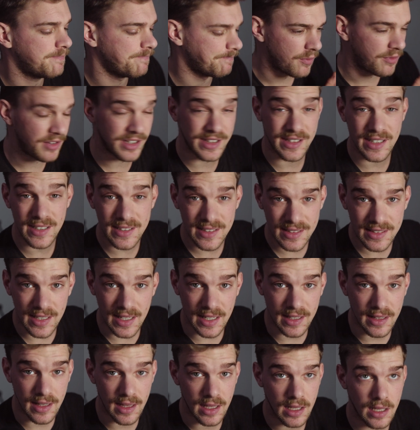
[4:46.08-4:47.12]
with this
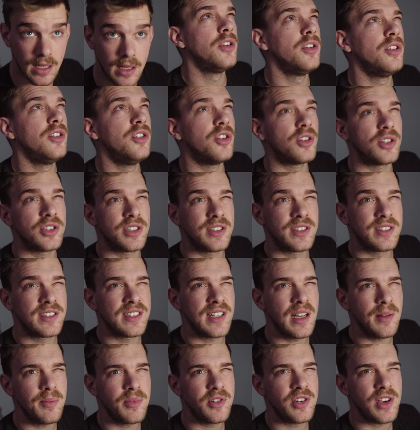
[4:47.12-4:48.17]
technique, your
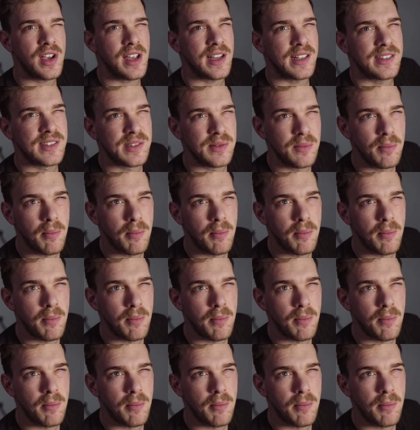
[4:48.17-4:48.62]
subject